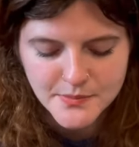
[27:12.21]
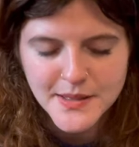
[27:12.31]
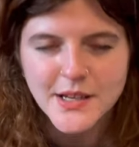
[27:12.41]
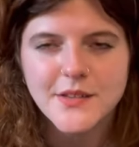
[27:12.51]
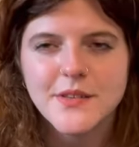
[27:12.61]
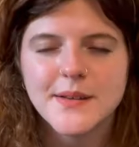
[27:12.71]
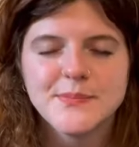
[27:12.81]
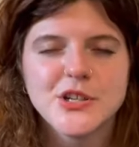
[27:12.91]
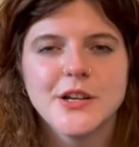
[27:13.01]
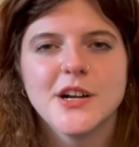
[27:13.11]
like on the
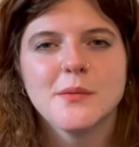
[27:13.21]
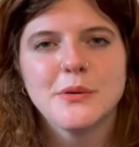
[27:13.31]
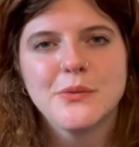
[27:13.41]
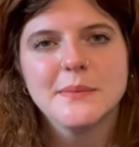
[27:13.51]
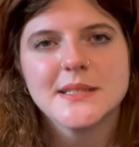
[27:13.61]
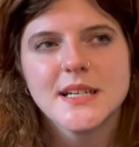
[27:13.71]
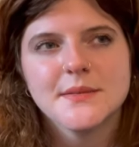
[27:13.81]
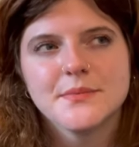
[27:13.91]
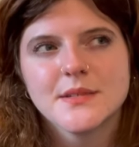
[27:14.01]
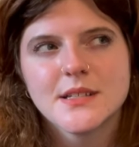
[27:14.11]
John Arbin website,
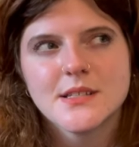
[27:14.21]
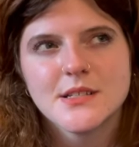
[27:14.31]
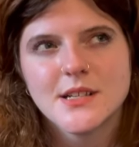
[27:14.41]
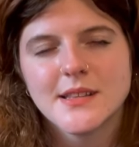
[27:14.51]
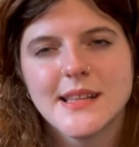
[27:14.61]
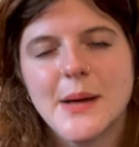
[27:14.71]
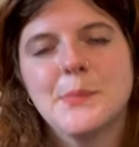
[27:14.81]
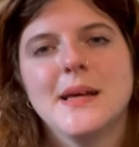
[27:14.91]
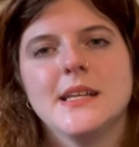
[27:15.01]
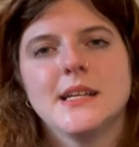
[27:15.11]
because there's not that
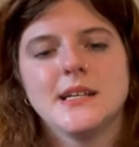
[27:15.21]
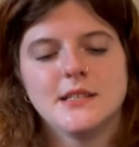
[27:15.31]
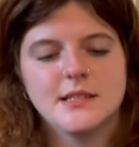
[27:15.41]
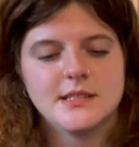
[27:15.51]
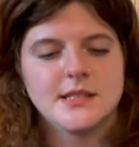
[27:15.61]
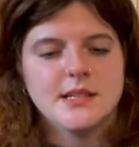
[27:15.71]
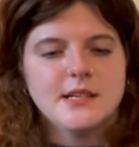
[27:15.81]
many colors.